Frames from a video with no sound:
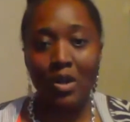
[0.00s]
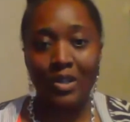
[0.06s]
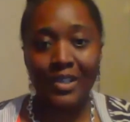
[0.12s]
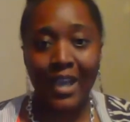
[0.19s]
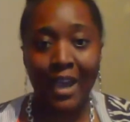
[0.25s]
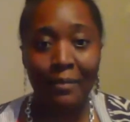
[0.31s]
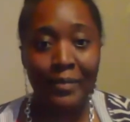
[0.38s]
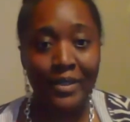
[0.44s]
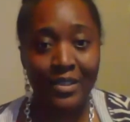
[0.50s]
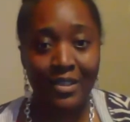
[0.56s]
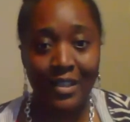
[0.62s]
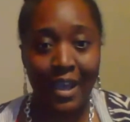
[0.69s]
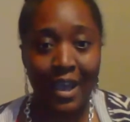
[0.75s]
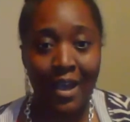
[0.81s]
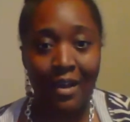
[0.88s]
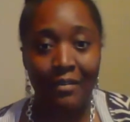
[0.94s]
moss happens
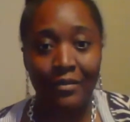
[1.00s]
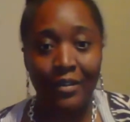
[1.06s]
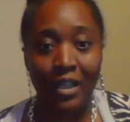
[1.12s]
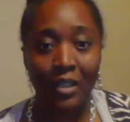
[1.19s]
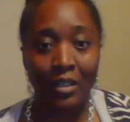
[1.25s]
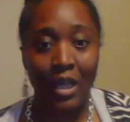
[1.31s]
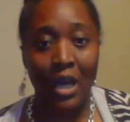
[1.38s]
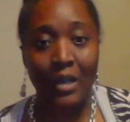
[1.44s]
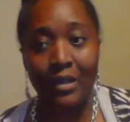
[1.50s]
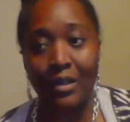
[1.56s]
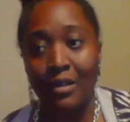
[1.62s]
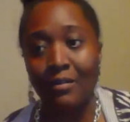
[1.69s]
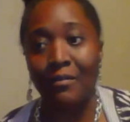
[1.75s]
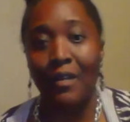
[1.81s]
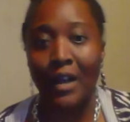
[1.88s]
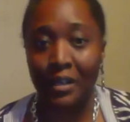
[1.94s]
to have a lot
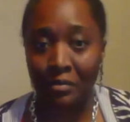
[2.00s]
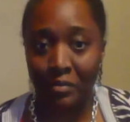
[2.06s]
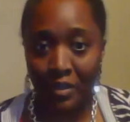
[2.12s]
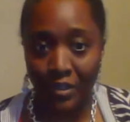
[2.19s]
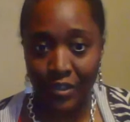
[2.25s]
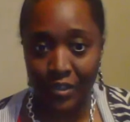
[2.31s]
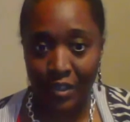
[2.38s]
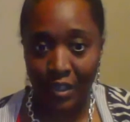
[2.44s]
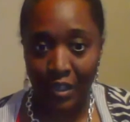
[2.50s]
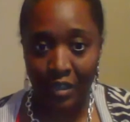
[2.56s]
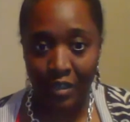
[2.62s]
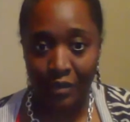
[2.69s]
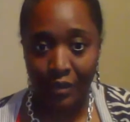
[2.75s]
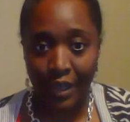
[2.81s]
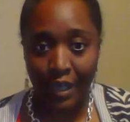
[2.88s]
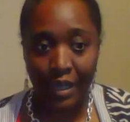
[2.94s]
of vitamin
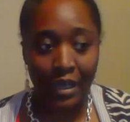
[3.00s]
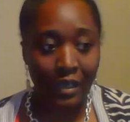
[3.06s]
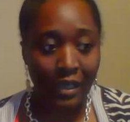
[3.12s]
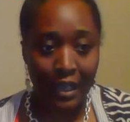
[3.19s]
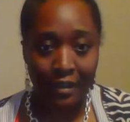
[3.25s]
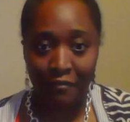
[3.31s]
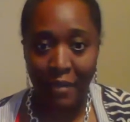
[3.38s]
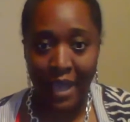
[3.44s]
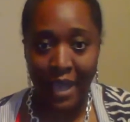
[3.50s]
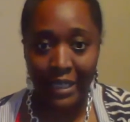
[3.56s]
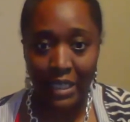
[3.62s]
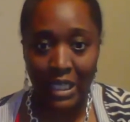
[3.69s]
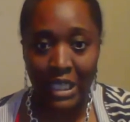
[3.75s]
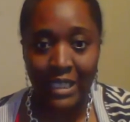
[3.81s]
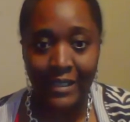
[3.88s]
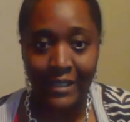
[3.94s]
C, okay? A lot of
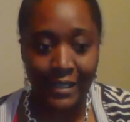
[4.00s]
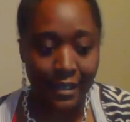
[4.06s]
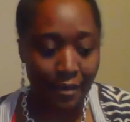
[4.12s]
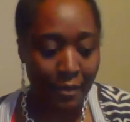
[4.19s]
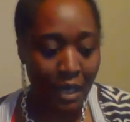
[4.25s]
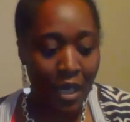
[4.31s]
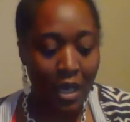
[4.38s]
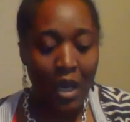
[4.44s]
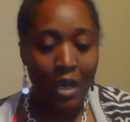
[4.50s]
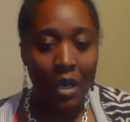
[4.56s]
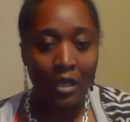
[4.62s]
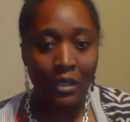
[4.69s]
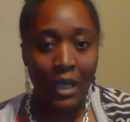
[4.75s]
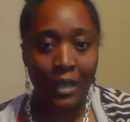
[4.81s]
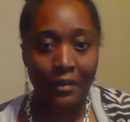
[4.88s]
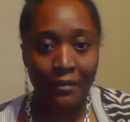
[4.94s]
magnesium,
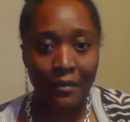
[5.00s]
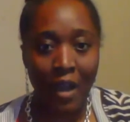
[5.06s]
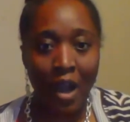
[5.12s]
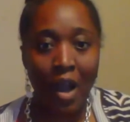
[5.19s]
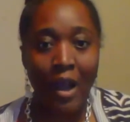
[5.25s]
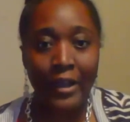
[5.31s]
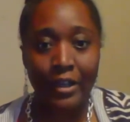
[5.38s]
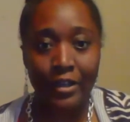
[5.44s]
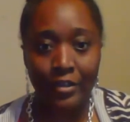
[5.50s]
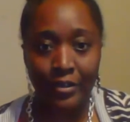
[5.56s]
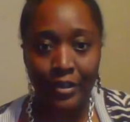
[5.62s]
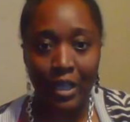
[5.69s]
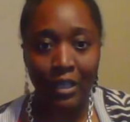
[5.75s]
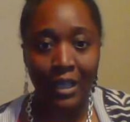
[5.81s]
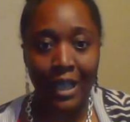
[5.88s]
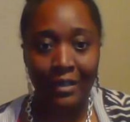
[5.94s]
a lot of
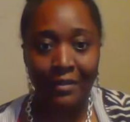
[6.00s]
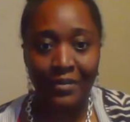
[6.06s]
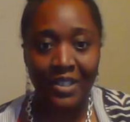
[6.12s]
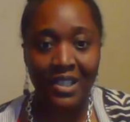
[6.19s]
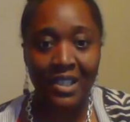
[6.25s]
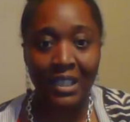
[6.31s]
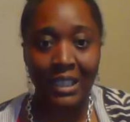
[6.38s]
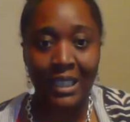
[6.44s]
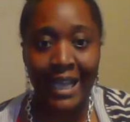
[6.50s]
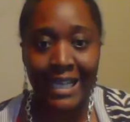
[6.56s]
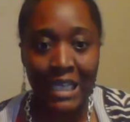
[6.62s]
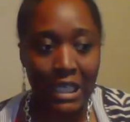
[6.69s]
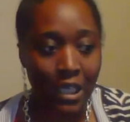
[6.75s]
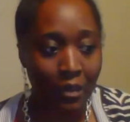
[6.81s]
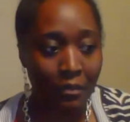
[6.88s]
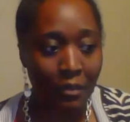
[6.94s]
iron, a lot of
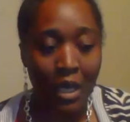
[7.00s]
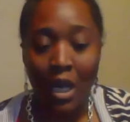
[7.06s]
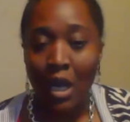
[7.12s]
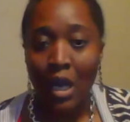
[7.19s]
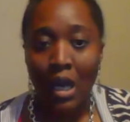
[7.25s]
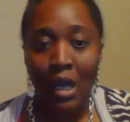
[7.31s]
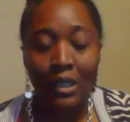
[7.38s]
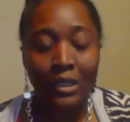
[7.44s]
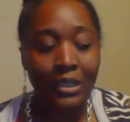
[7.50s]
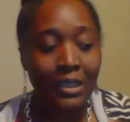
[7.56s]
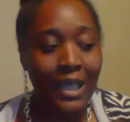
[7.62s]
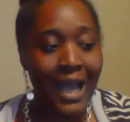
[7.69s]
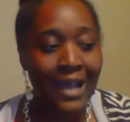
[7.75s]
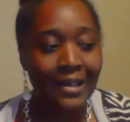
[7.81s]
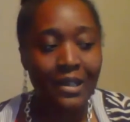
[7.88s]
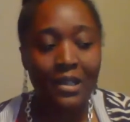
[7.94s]
selenium, a
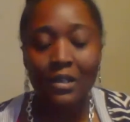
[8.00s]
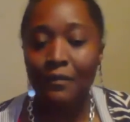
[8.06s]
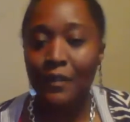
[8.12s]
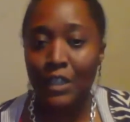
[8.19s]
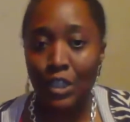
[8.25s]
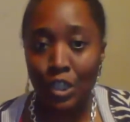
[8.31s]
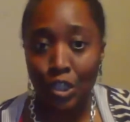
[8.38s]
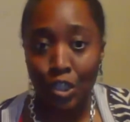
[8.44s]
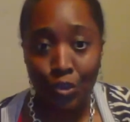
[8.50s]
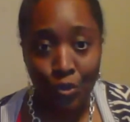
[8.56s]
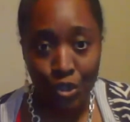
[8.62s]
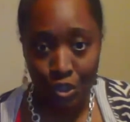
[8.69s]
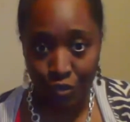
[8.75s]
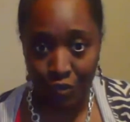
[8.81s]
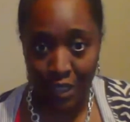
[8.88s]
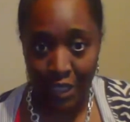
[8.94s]
lot of the
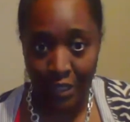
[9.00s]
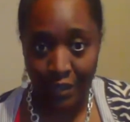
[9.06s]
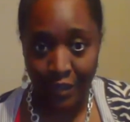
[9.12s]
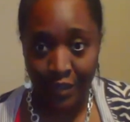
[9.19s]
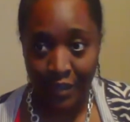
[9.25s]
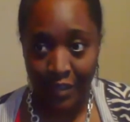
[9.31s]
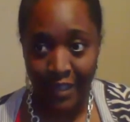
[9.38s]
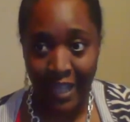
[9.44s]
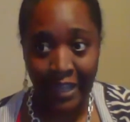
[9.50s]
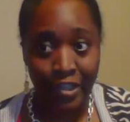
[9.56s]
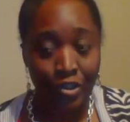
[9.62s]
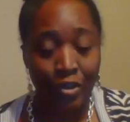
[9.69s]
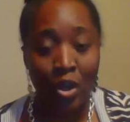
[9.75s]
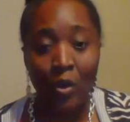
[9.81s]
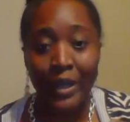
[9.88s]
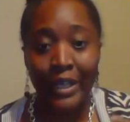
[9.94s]
nutrients
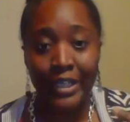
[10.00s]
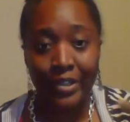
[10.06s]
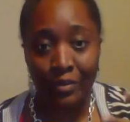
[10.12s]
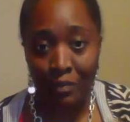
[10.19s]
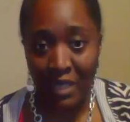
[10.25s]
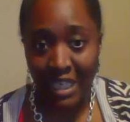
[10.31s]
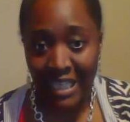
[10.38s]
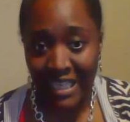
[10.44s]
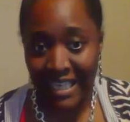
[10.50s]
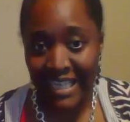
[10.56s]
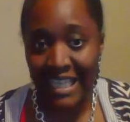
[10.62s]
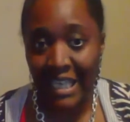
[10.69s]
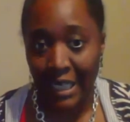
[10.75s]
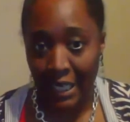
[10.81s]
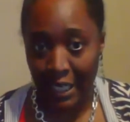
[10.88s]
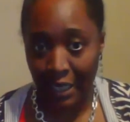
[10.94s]
that you're going to be
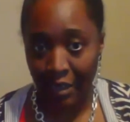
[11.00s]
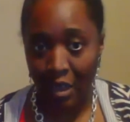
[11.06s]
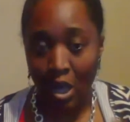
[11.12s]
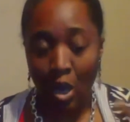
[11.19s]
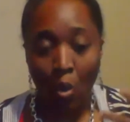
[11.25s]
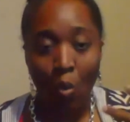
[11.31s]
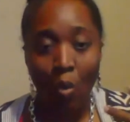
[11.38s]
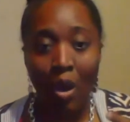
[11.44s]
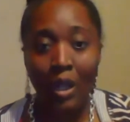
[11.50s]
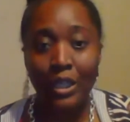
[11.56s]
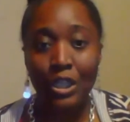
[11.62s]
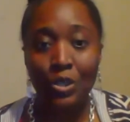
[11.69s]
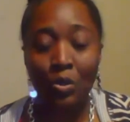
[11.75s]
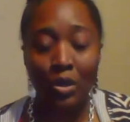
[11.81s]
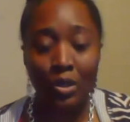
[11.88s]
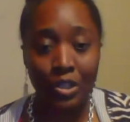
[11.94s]
needing
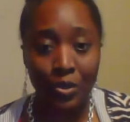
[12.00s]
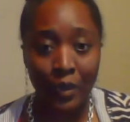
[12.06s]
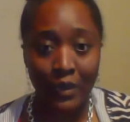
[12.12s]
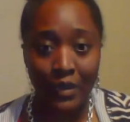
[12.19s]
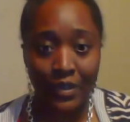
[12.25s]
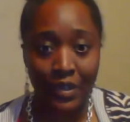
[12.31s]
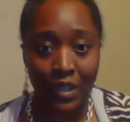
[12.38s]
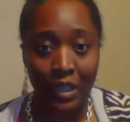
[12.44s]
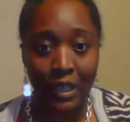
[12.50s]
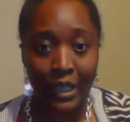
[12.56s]
while you are doing this